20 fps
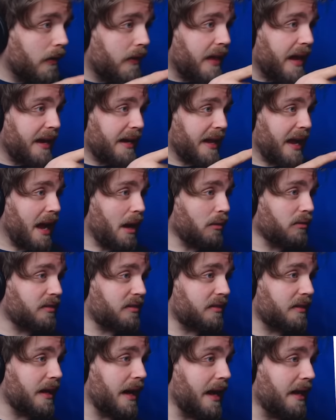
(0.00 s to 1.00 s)
That
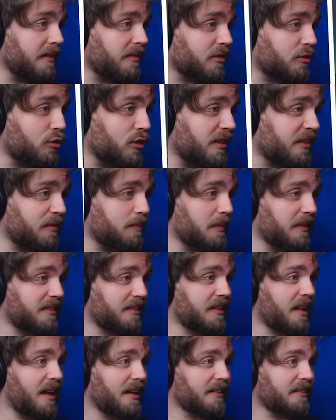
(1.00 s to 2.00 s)
house has
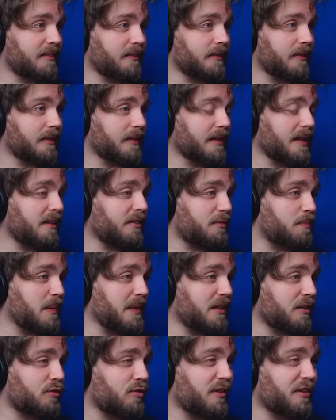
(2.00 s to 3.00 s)
Christmas lights on it. There's
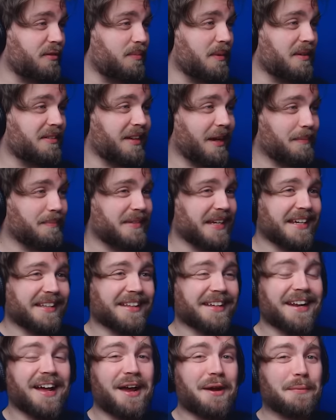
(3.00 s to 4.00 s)
been a Christmas update
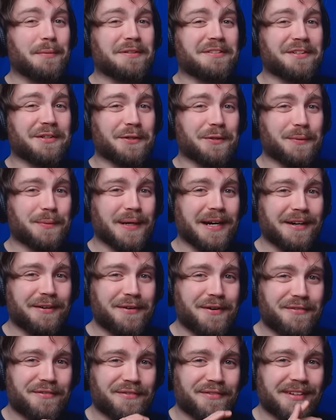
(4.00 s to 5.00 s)
that I was not
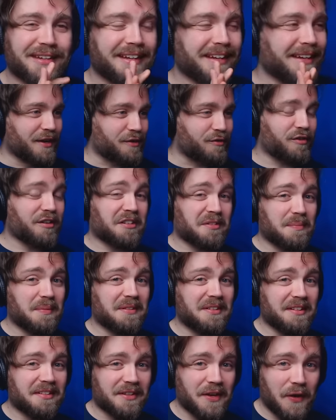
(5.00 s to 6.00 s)
aware of.
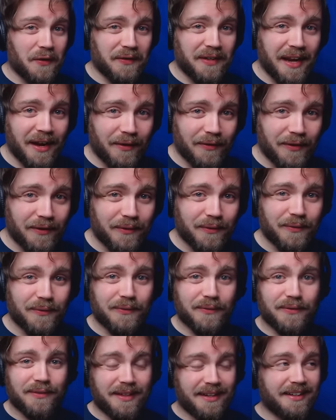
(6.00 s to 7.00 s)
Christmas is gone now, though.
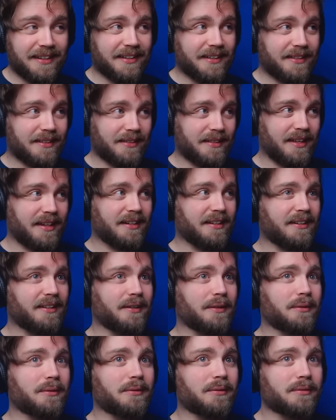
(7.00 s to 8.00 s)
Let it
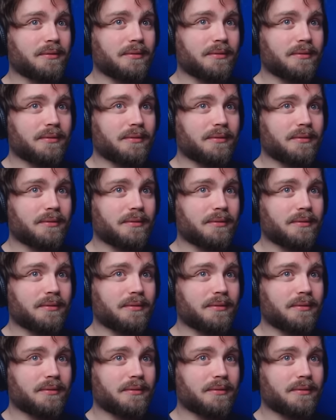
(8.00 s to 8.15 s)
go.